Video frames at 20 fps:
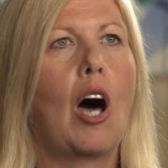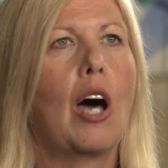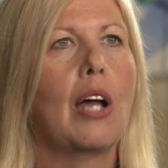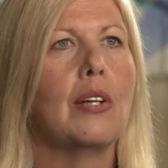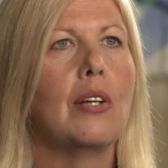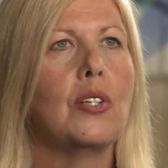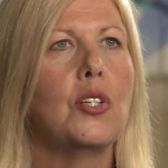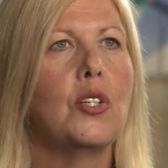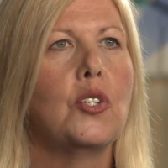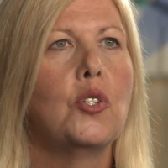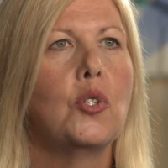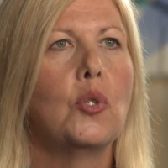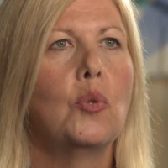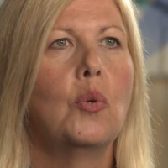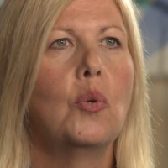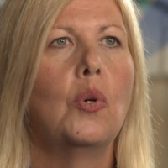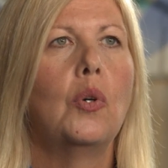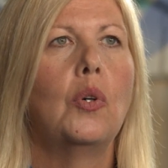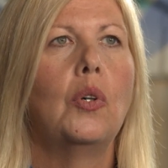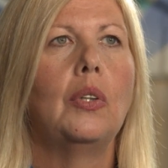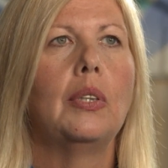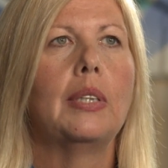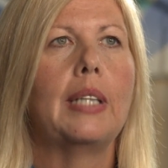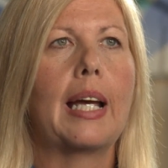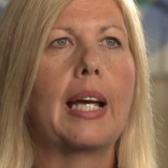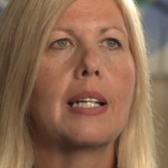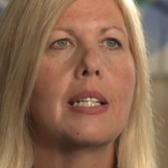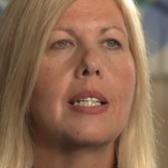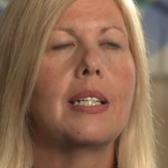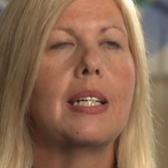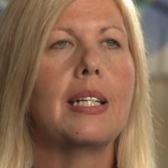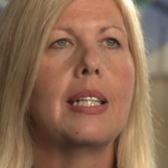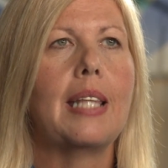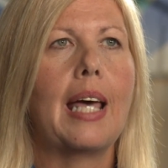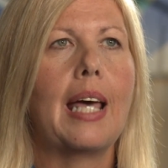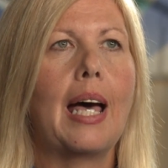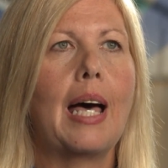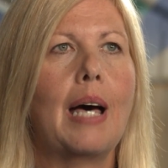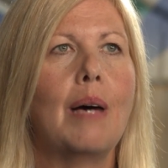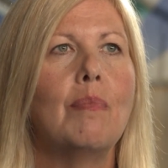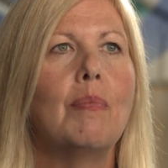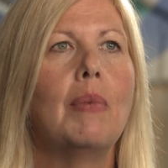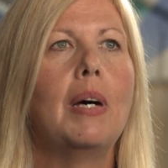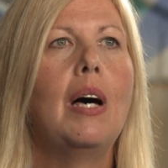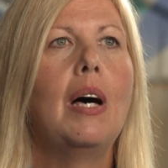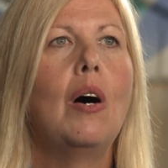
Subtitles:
on a stool next to them.